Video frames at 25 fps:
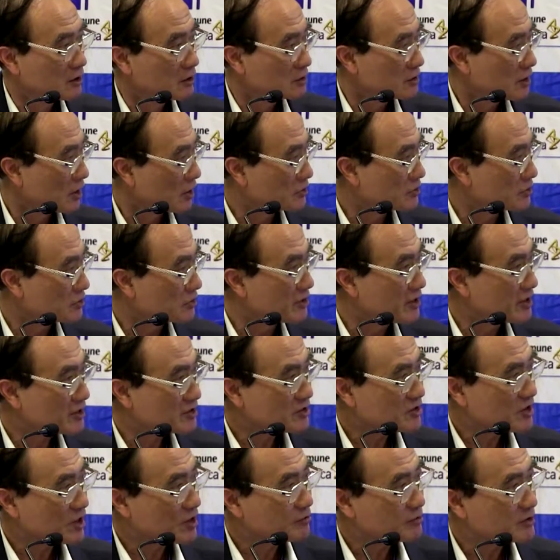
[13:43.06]
So the next
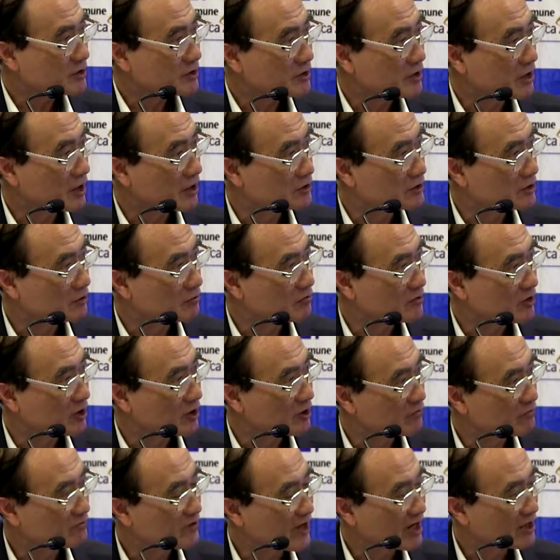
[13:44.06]
step now, the
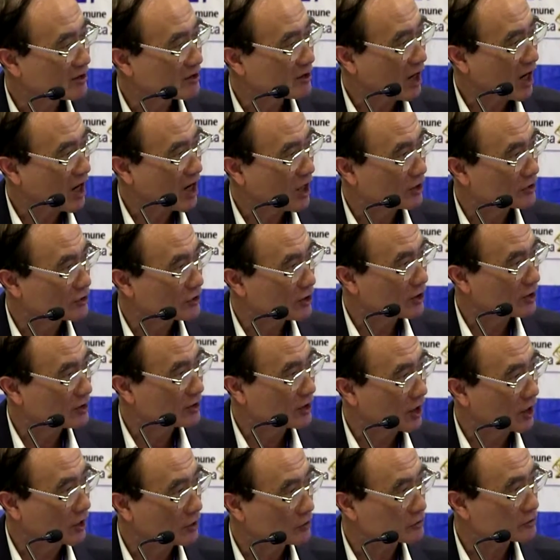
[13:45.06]
viral RNA
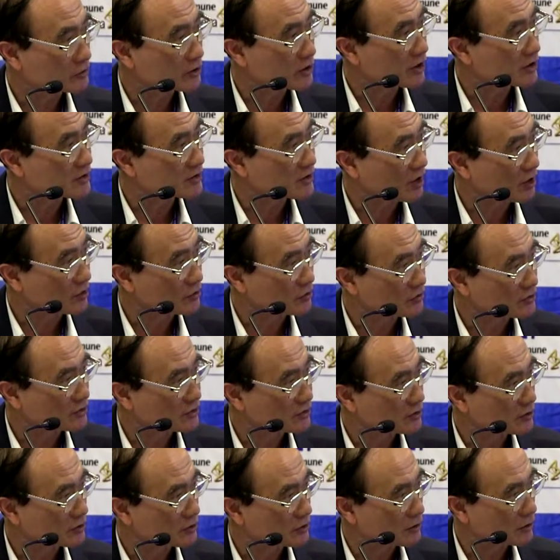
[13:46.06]
now gets out of
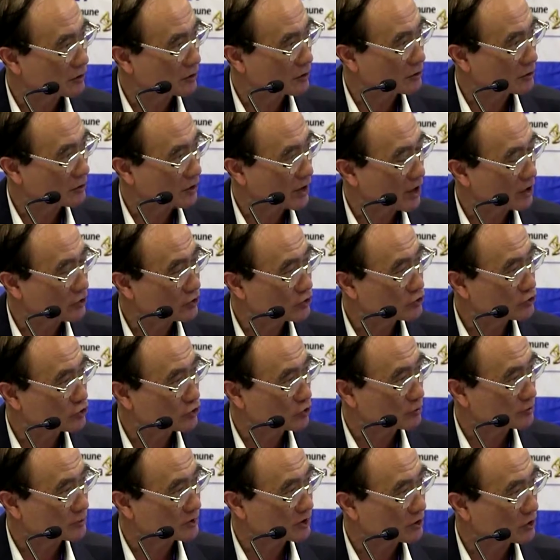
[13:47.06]
the
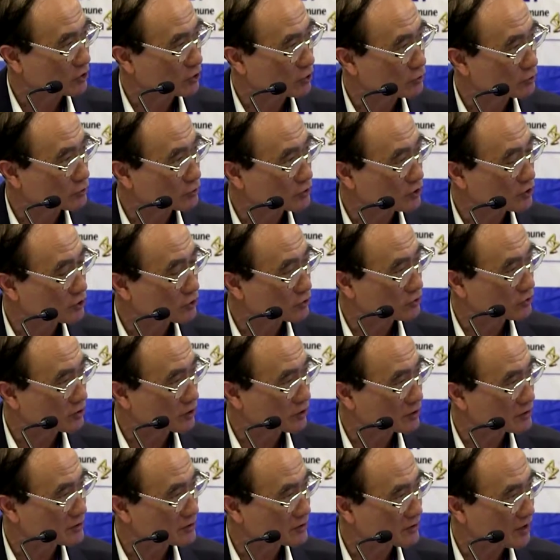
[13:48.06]
endosomes, goes into
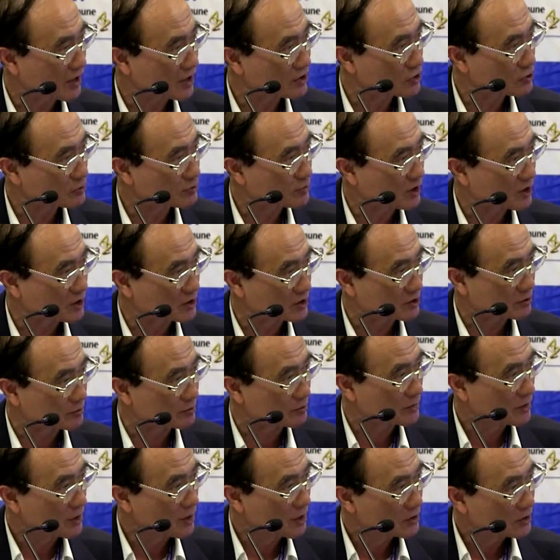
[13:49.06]
the cytoplasm.
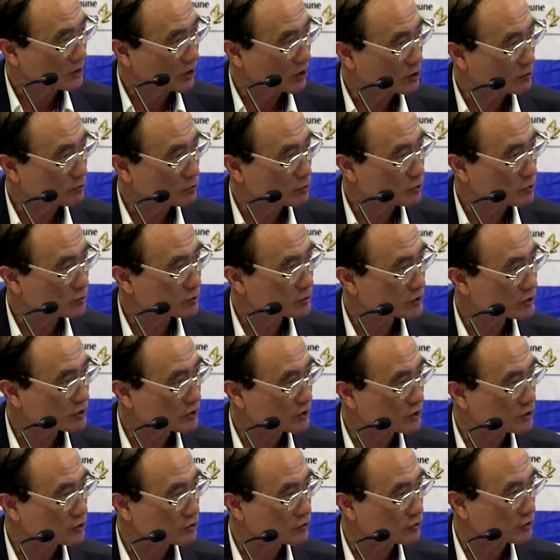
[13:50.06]
Now it moves
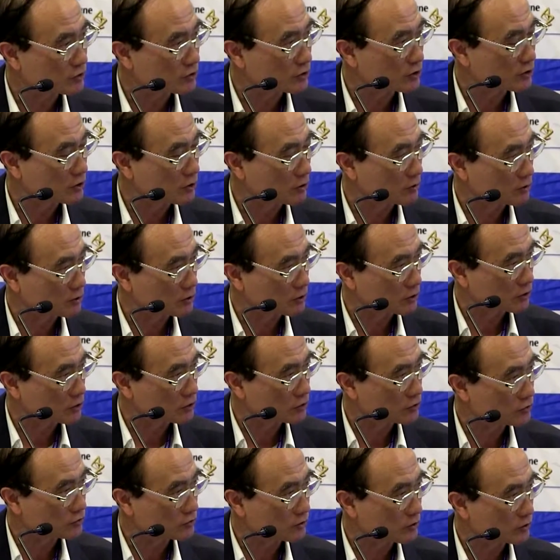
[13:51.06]
into
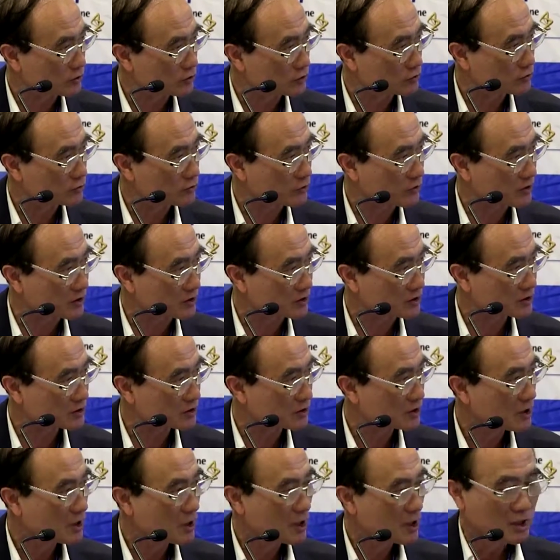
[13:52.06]
the nucleus.
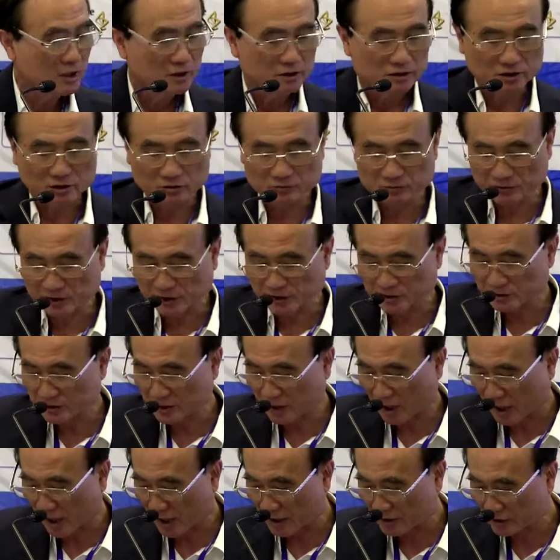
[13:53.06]
Now where the
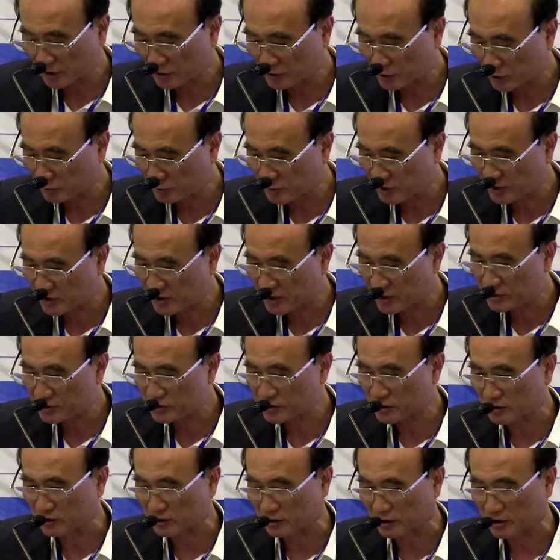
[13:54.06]
RNA
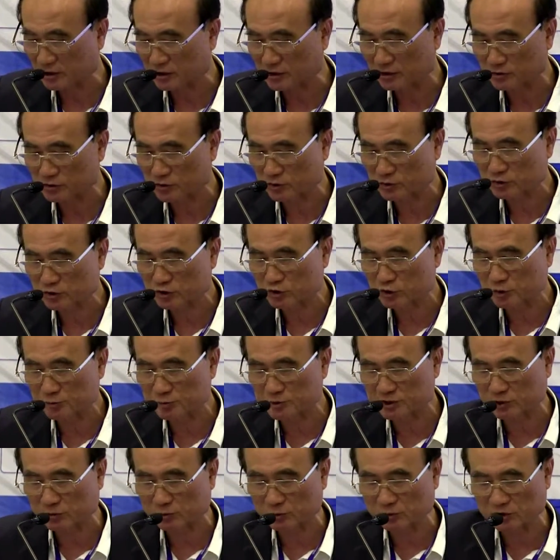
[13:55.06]
replication and the
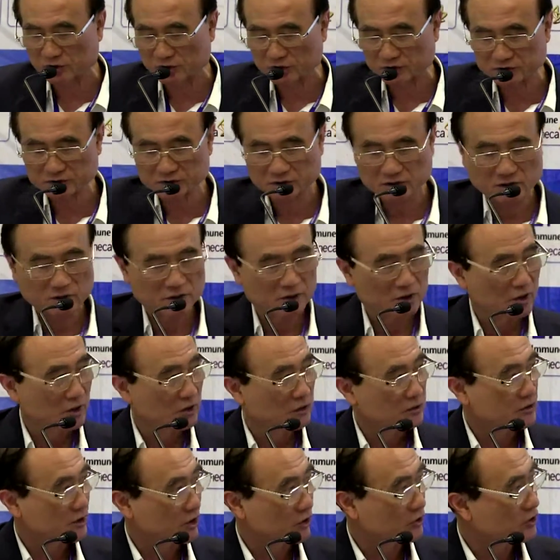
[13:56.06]
transcription works.
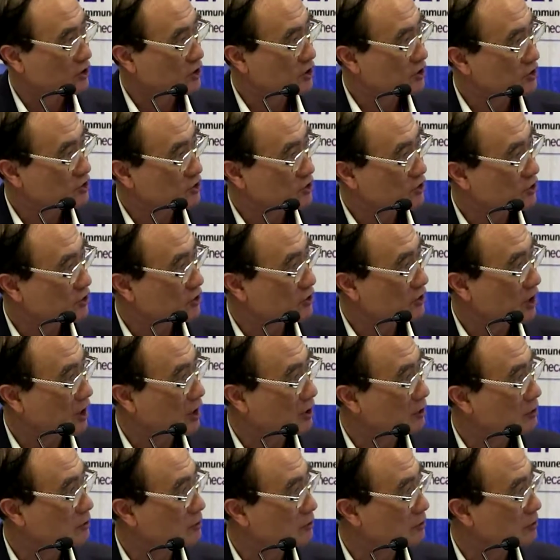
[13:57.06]
So you can see
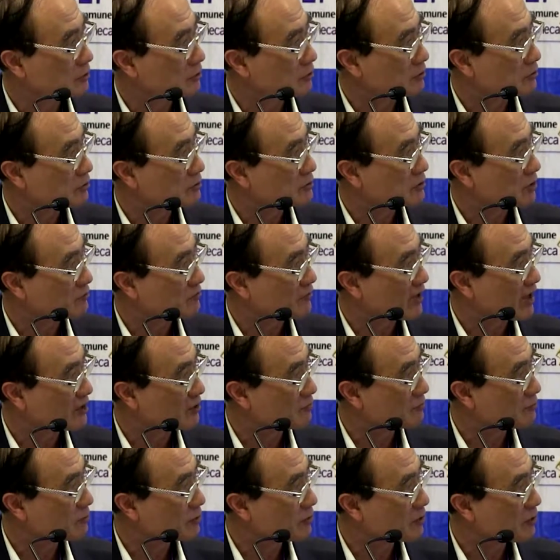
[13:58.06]
now the
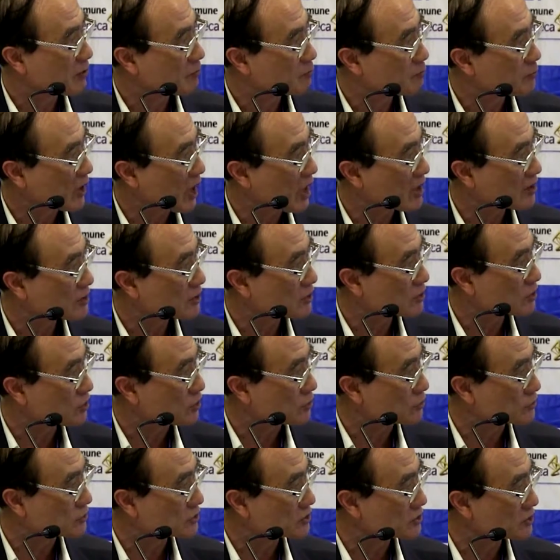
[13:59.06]
viral
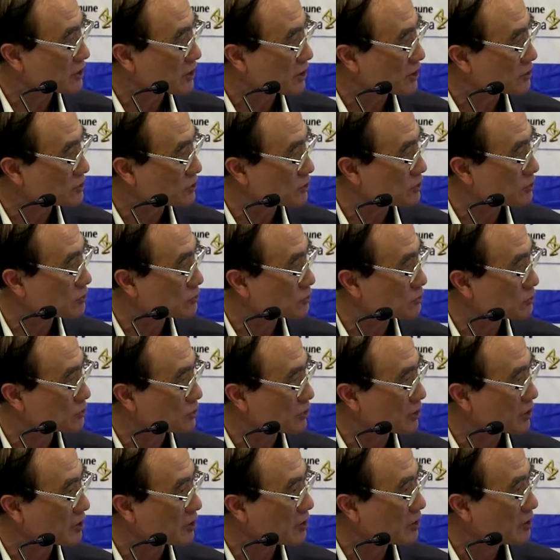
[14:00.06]
particles gets into
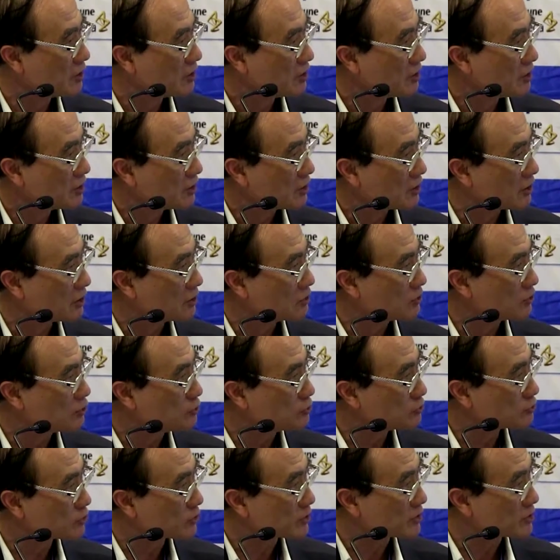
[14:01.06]
the
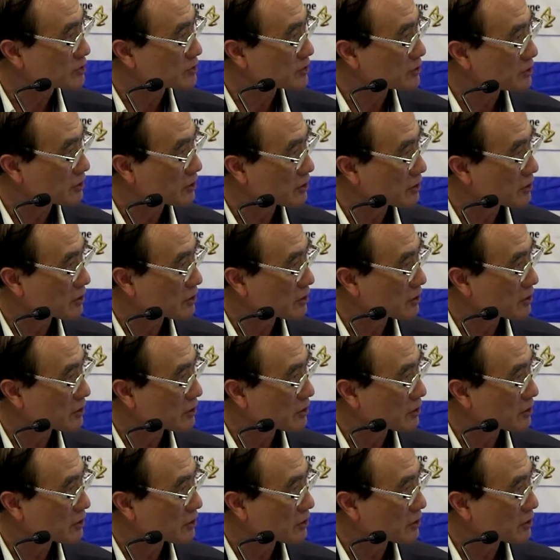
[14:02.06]
nucleus.